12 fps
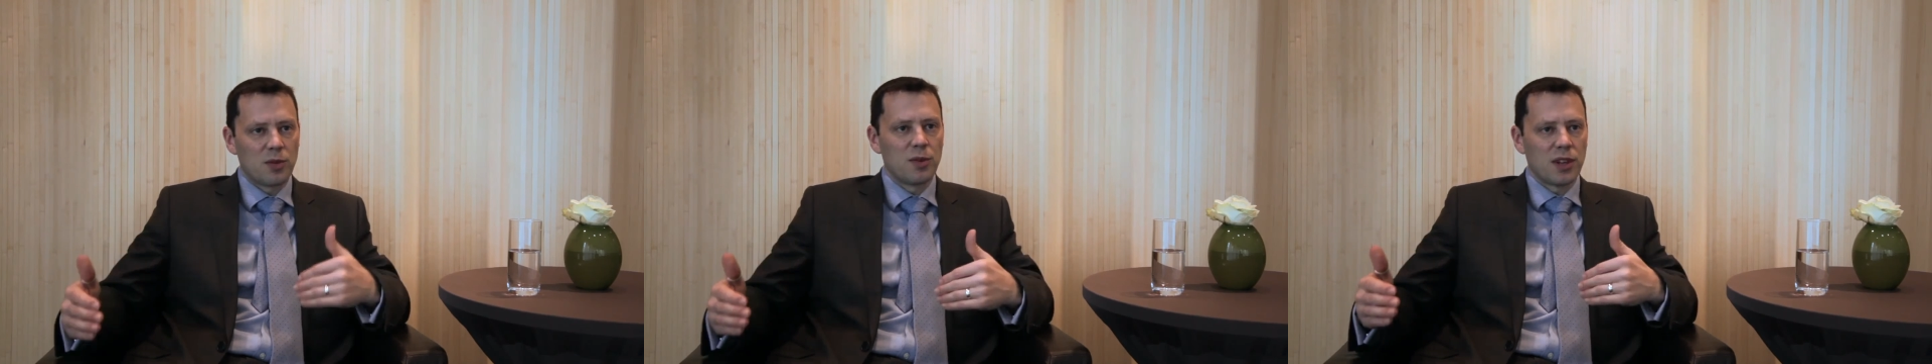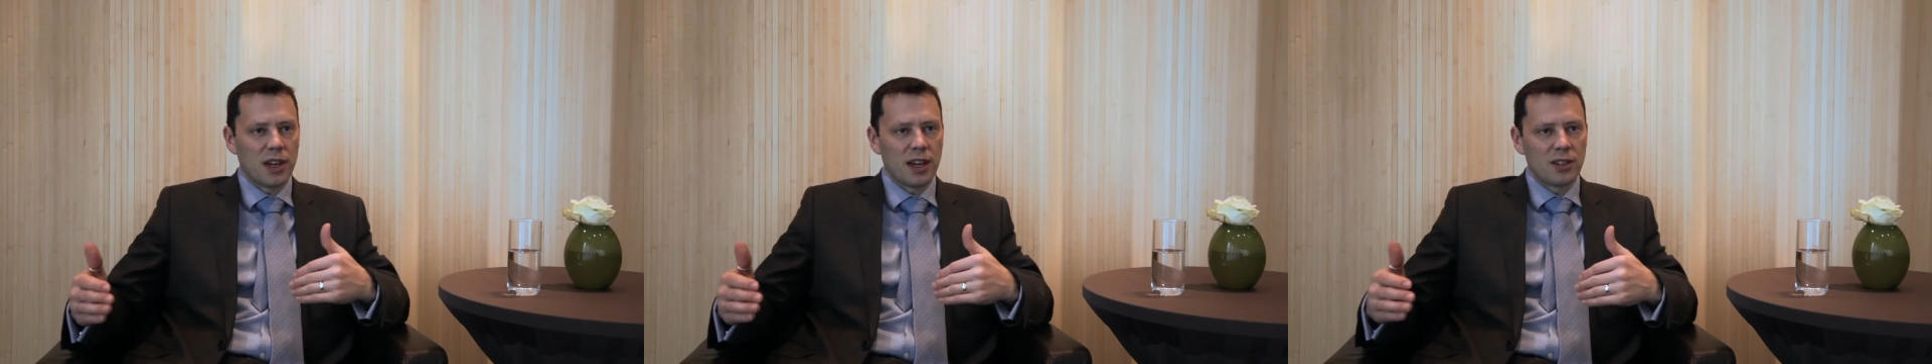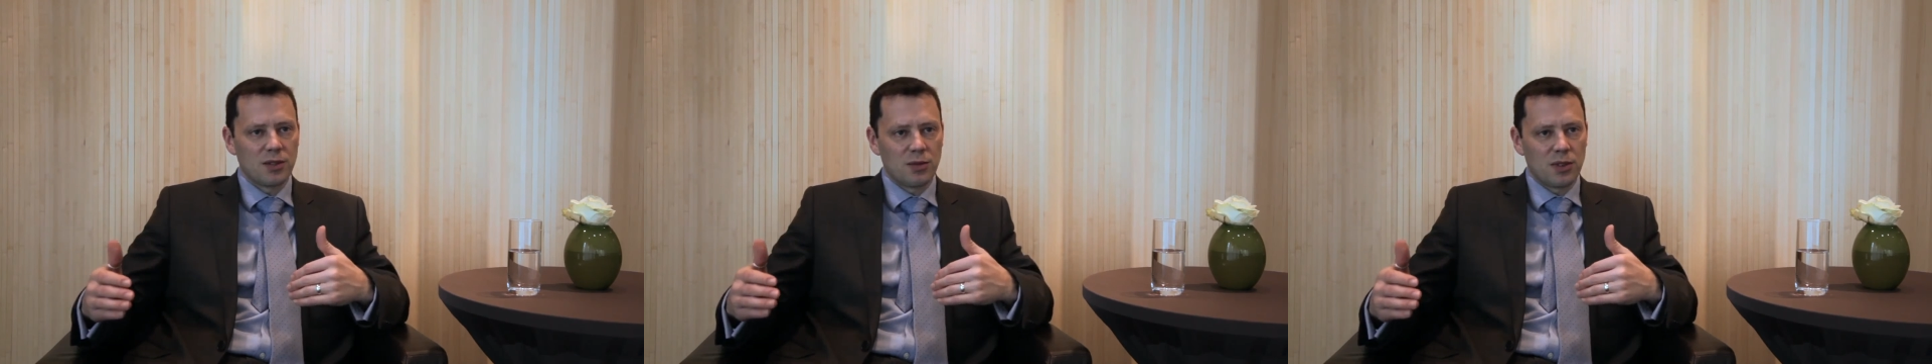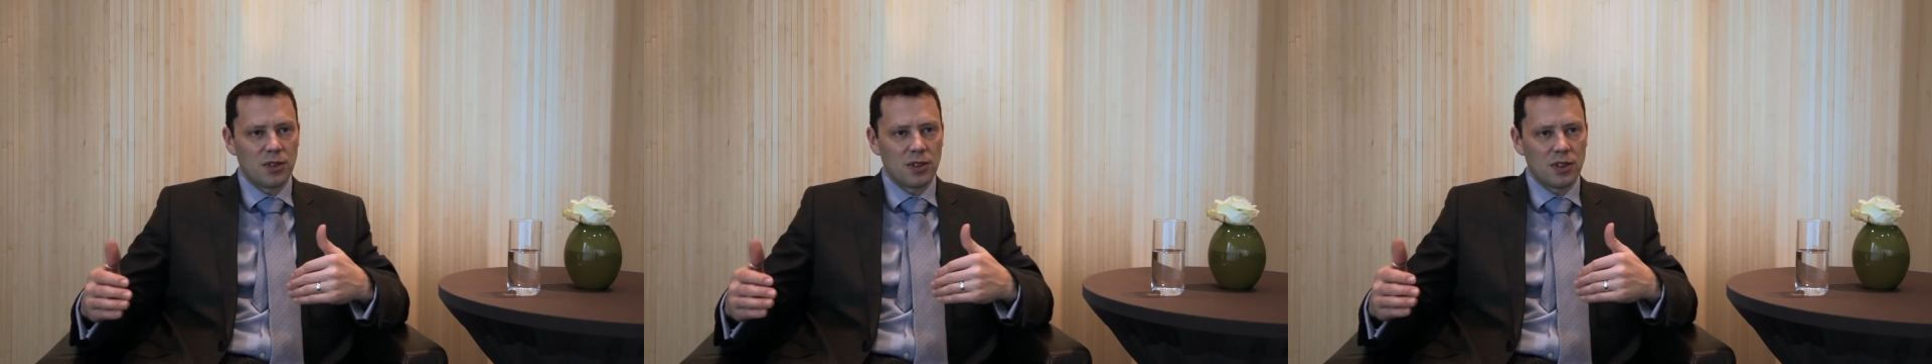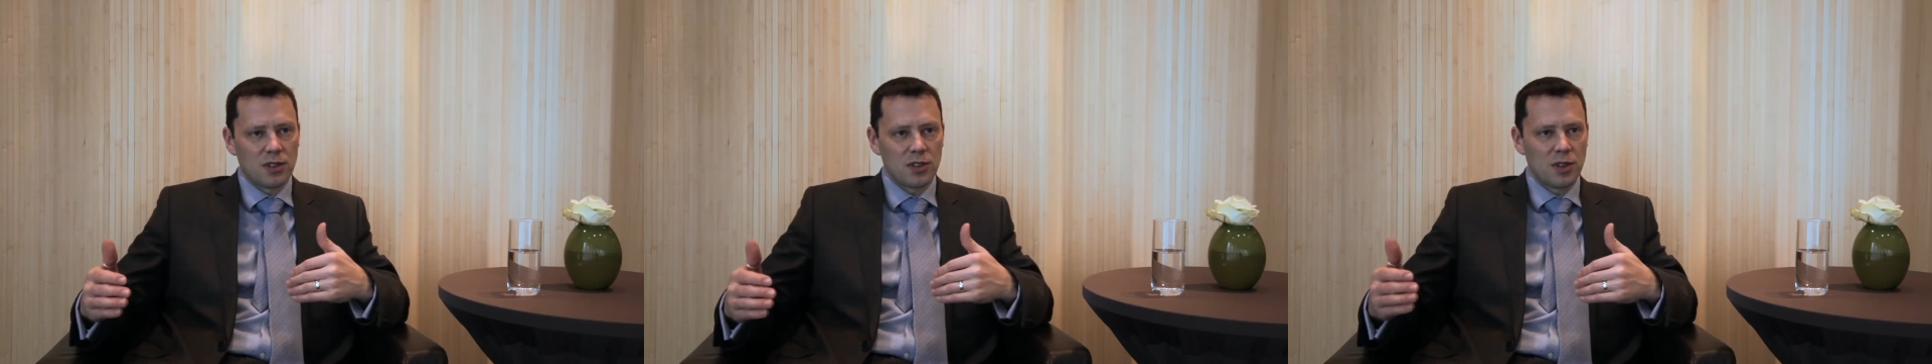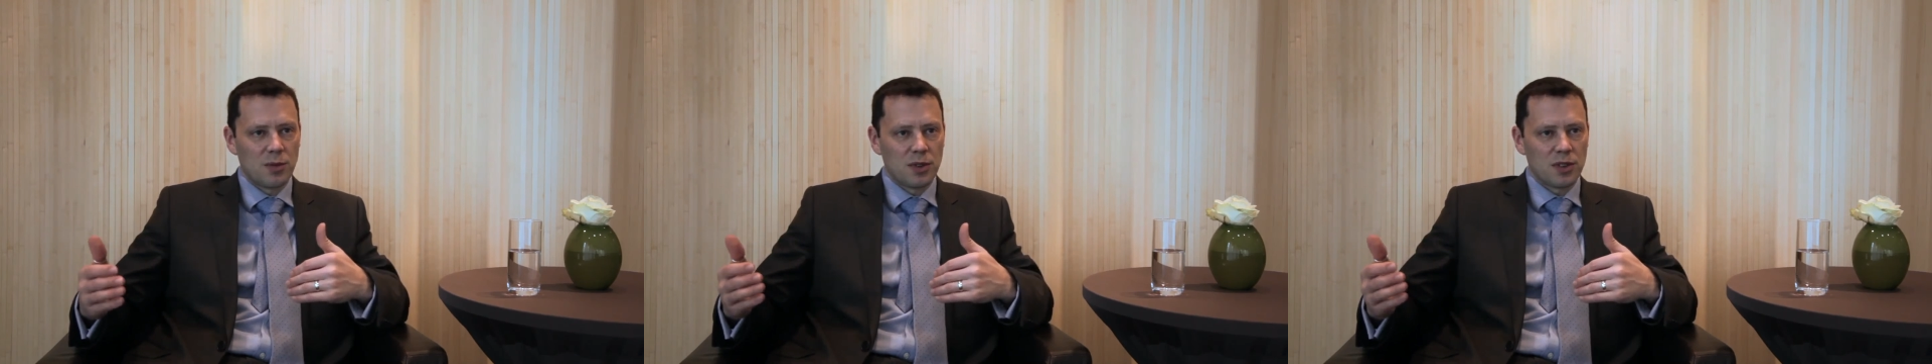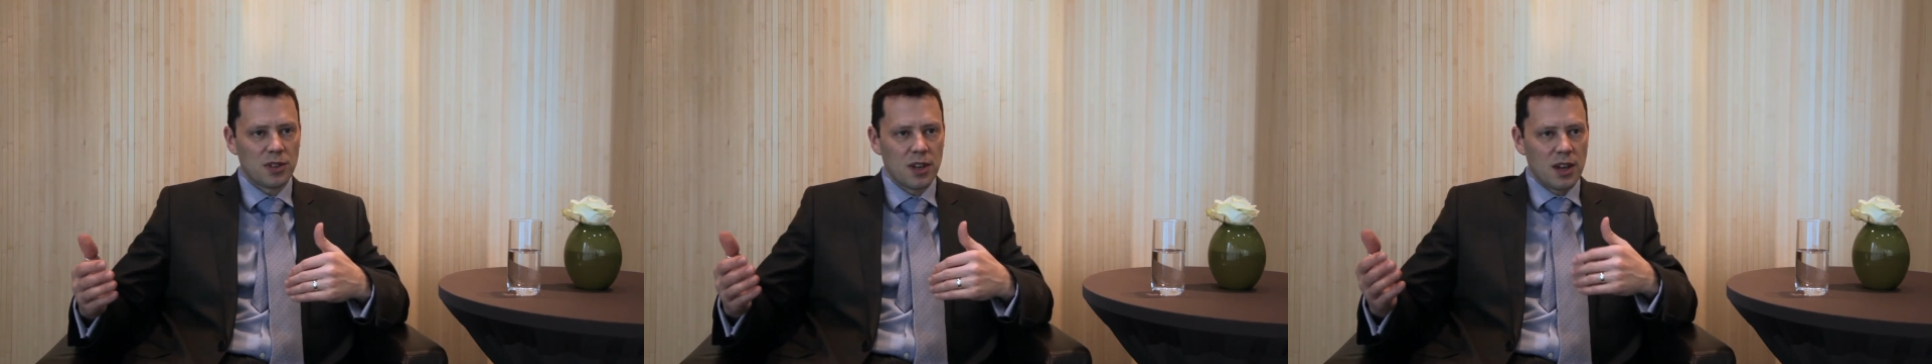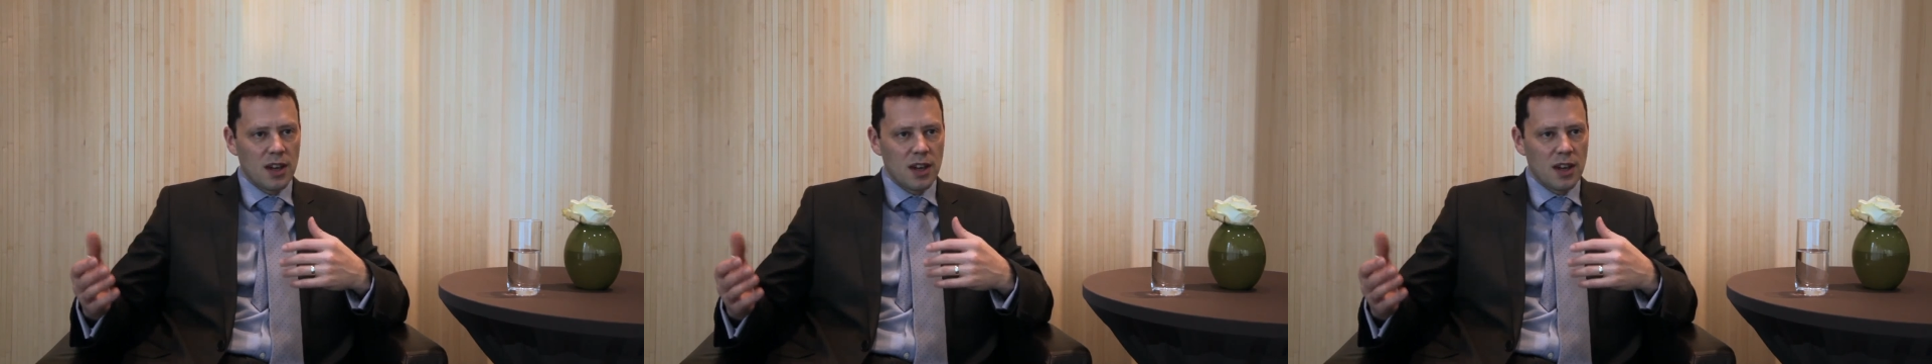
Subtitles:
communication with consumers.